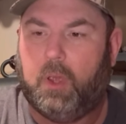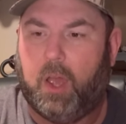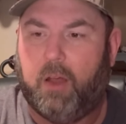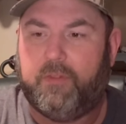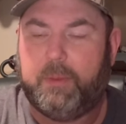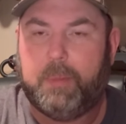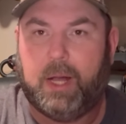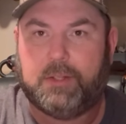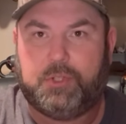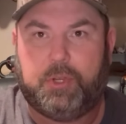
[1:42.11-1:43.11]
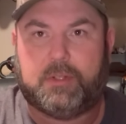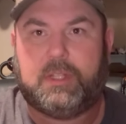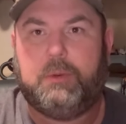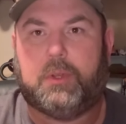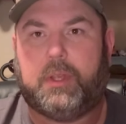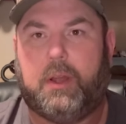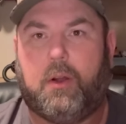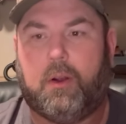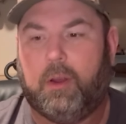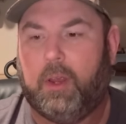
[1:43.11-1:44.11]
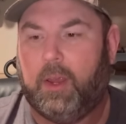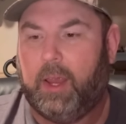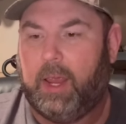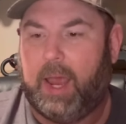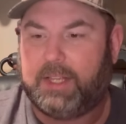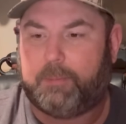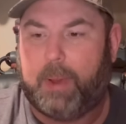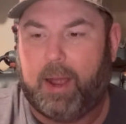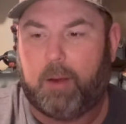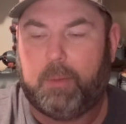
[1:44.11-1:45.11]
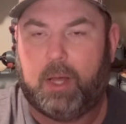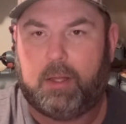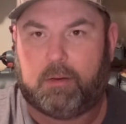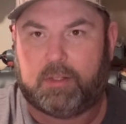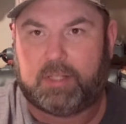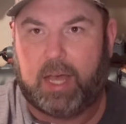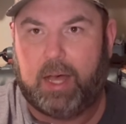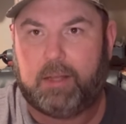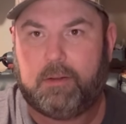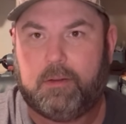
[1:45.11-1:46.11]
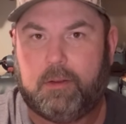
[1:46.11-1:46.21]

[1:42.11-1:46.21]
of the buttons. You can see what they are. Has a power button on the side.